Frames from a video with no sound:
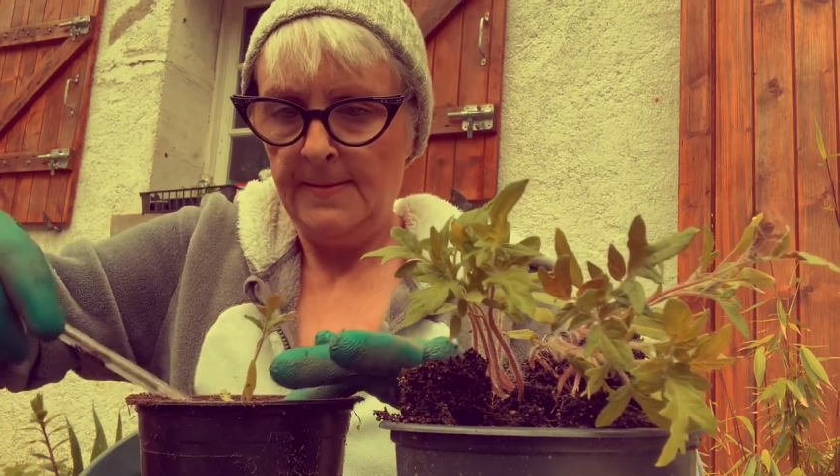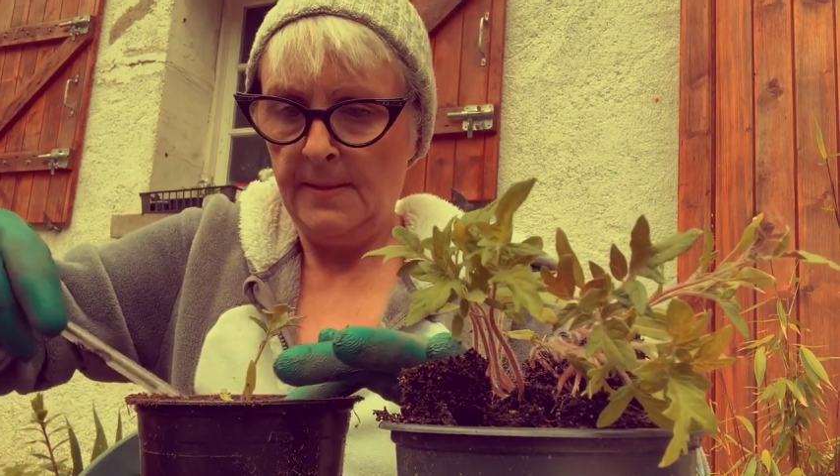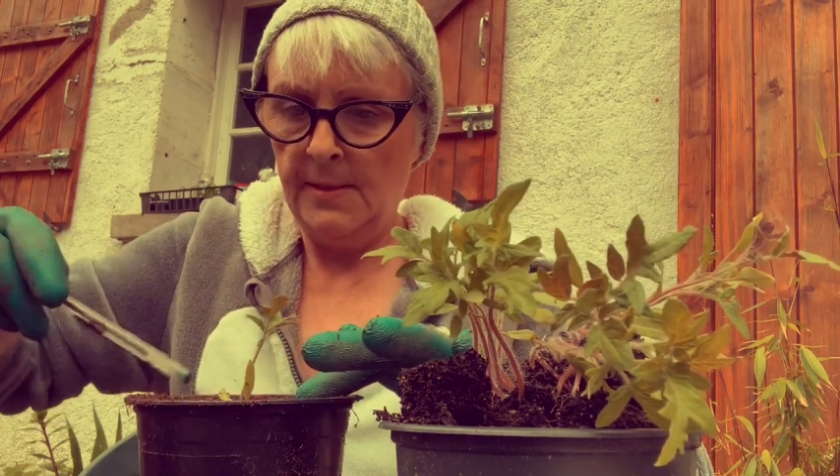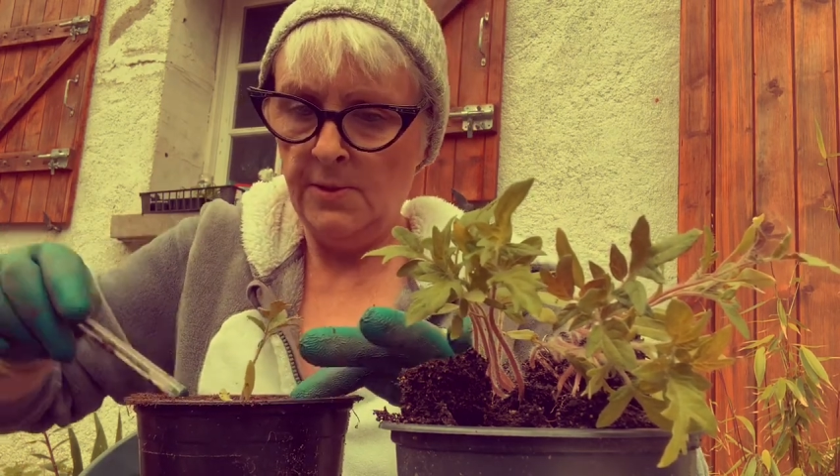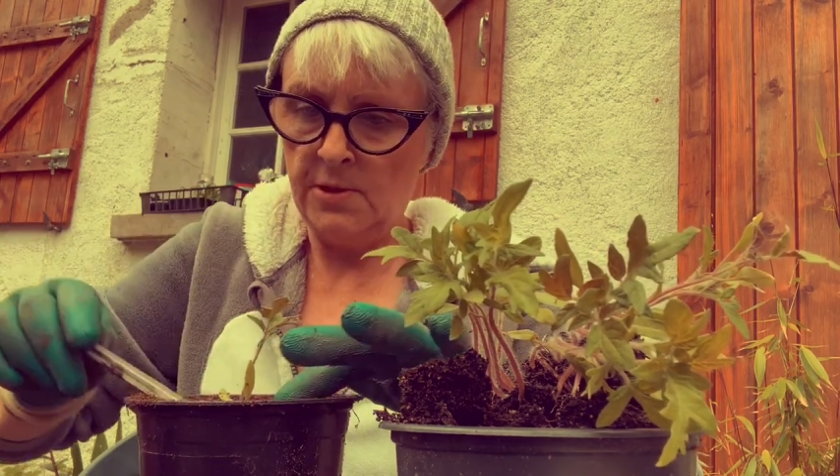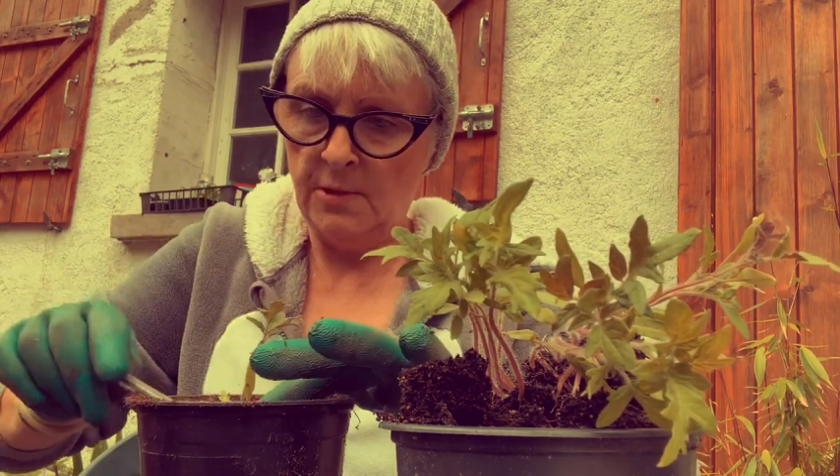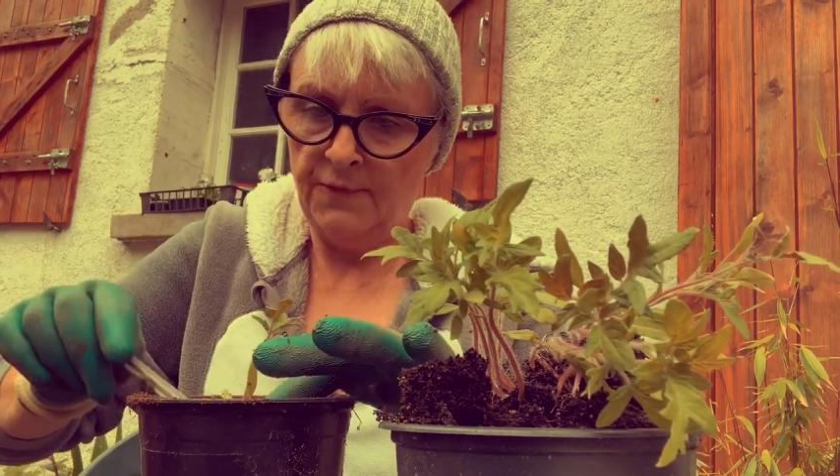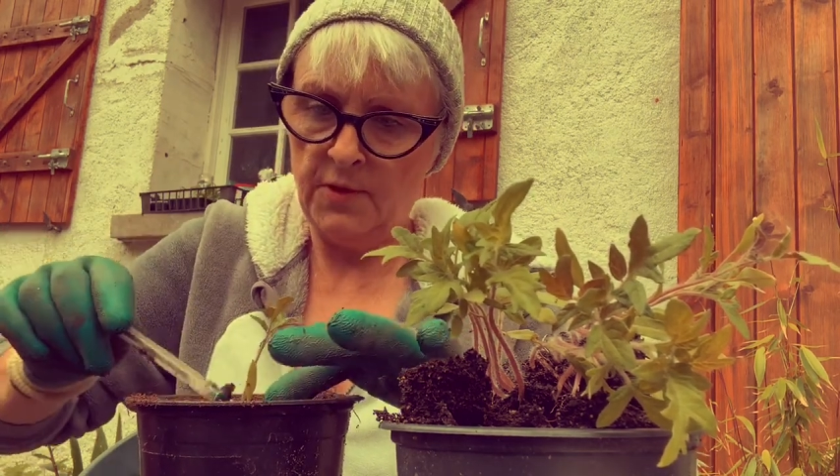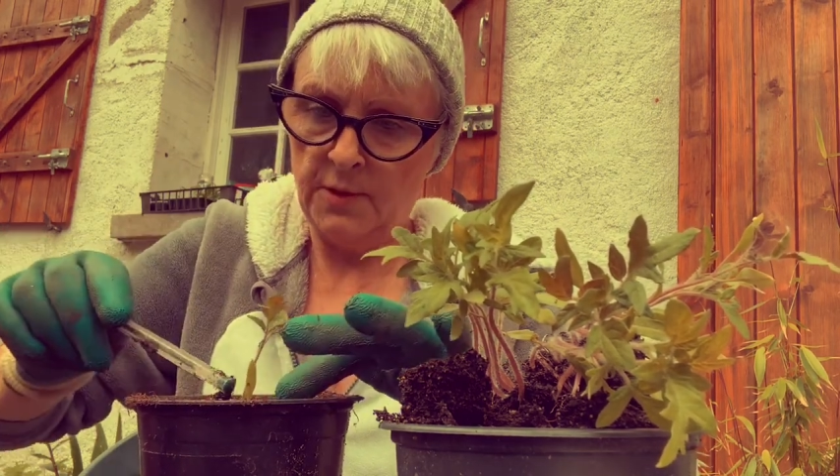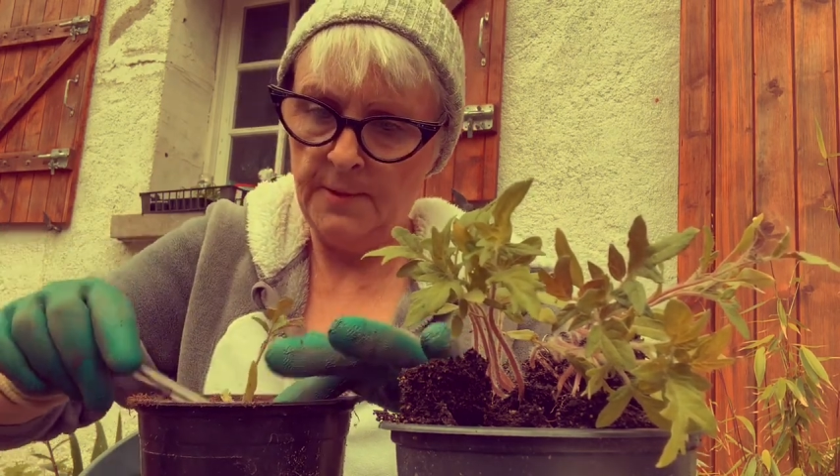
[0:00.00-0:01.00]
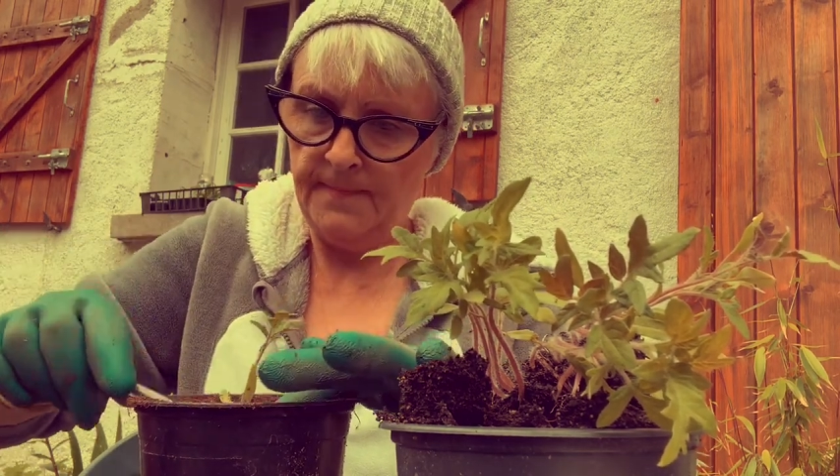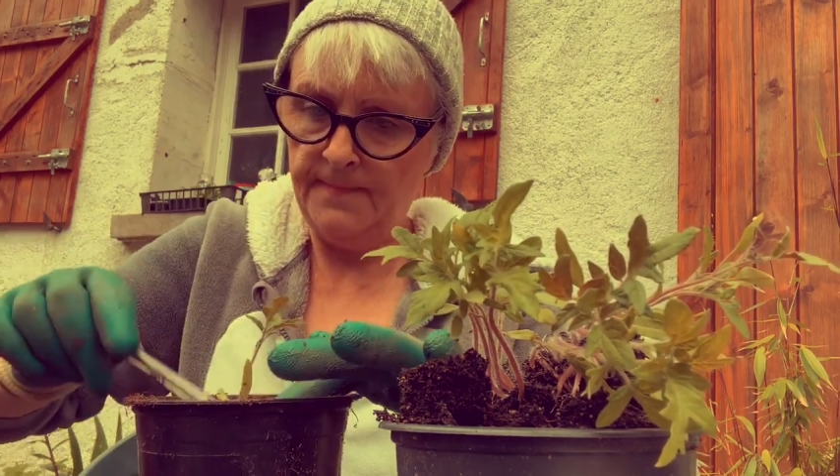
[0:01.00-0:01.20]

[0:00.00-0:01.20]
getting stuff done.